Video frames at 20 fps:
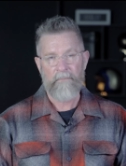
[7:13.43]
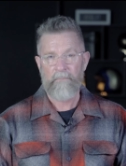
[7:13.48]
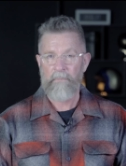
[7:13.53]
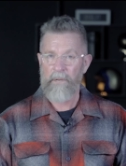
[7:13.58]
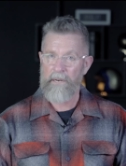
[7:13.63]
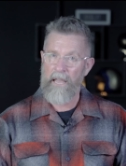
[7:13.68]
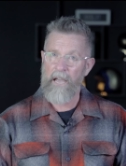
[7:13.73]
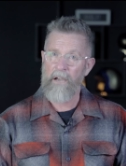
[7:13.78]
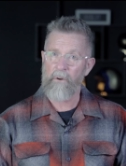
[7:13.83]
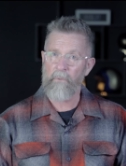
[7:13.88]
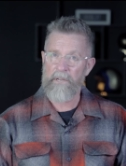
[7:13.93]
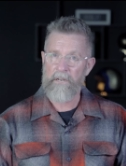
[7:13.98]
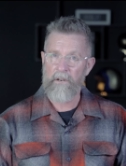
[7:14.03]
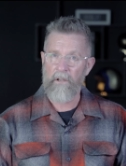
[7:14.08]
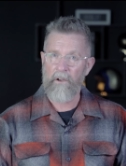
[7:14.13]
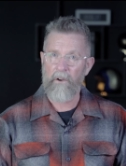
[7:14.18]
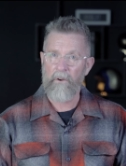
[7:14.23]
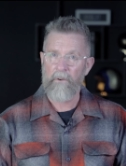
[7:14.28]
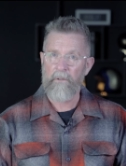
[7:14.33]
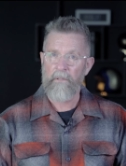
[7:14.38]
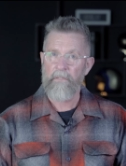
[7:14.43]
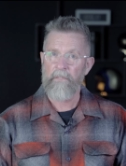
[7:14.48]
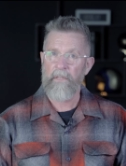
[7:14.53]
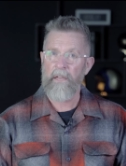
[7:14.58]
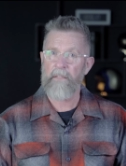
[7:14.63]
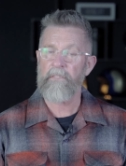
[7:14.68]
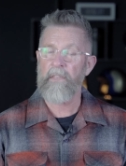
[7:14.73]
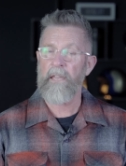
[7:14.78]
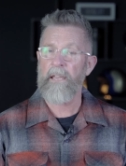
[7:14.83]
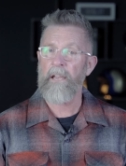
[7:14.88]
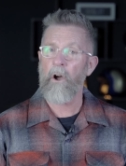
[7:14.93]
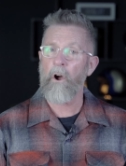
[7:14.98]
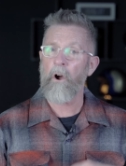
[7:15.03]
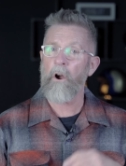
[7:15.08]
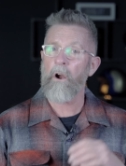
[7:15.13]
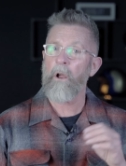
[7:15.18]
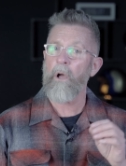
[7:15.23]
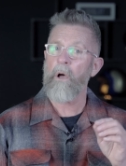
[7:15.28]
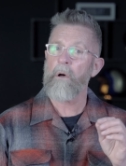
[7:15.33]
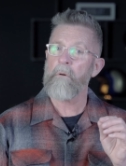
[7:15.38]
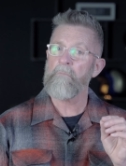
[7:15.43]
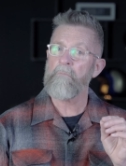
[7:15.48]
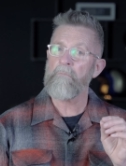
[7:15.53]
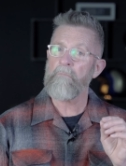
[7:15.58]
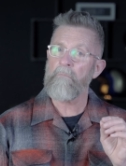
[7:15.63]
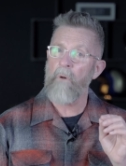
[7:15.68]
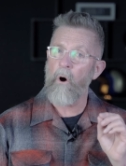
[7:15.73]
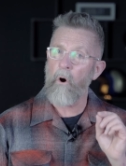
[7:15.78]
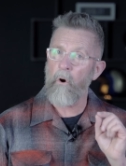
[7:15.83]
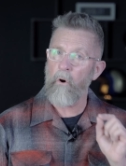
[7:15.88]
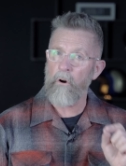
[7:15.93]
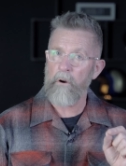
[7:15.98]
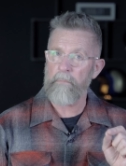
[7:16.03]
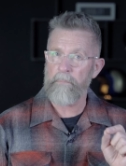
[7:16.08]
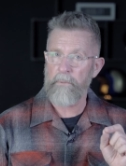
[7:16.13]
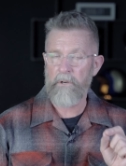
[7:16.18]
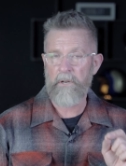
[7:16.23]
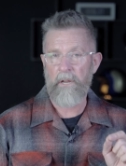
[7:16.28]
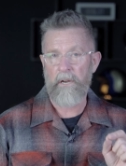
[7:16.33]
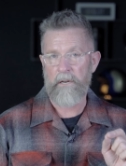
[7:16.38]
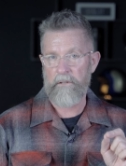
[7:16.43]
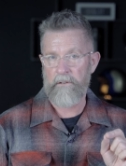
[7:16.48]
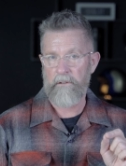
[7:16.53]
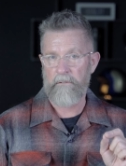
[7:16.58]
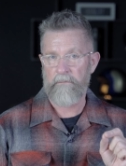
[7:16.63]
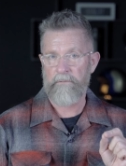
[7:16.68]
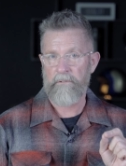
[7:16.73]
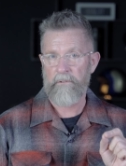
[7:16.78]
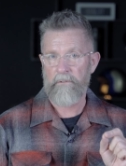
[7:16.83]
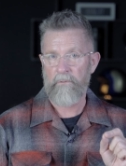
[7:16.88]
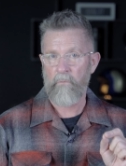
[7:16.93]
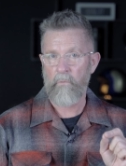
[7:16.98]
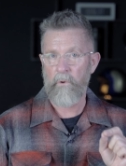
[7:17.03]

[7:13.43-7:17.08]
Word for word: But now we know that they are more productive